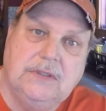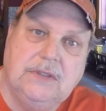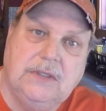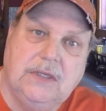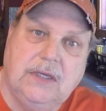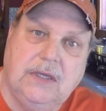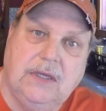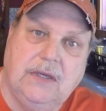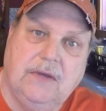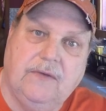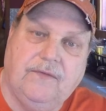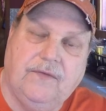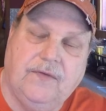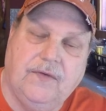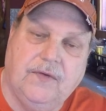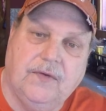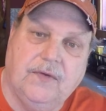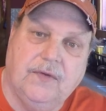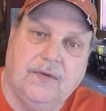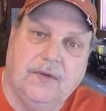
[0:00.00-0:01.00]

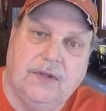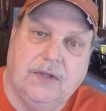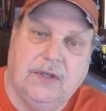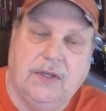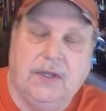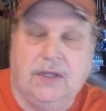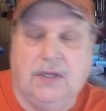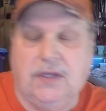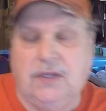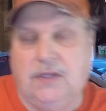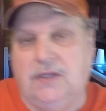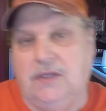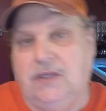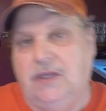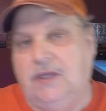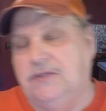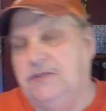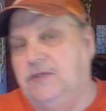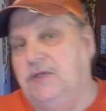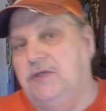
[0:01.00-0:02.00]

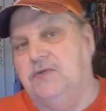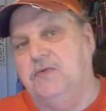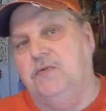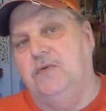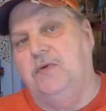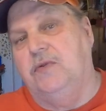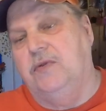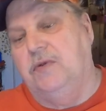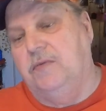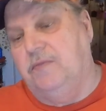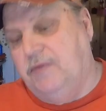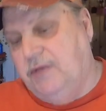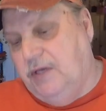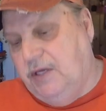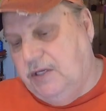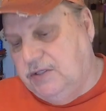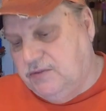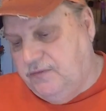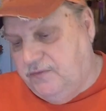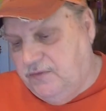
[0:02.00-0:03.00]
it's just one of them
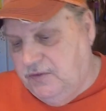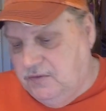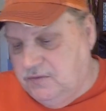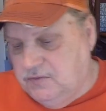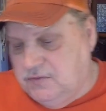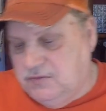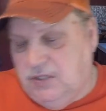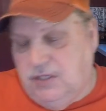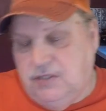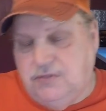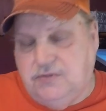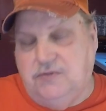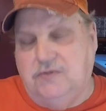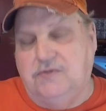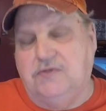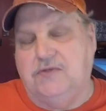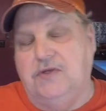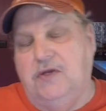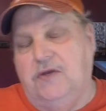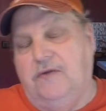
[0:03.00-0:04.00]
things. If you can set
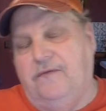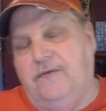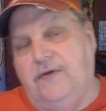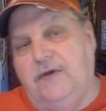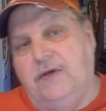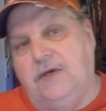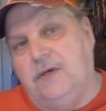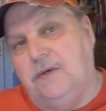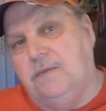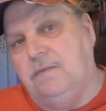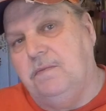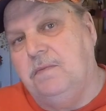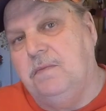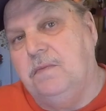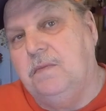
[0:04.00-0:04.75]
yourself up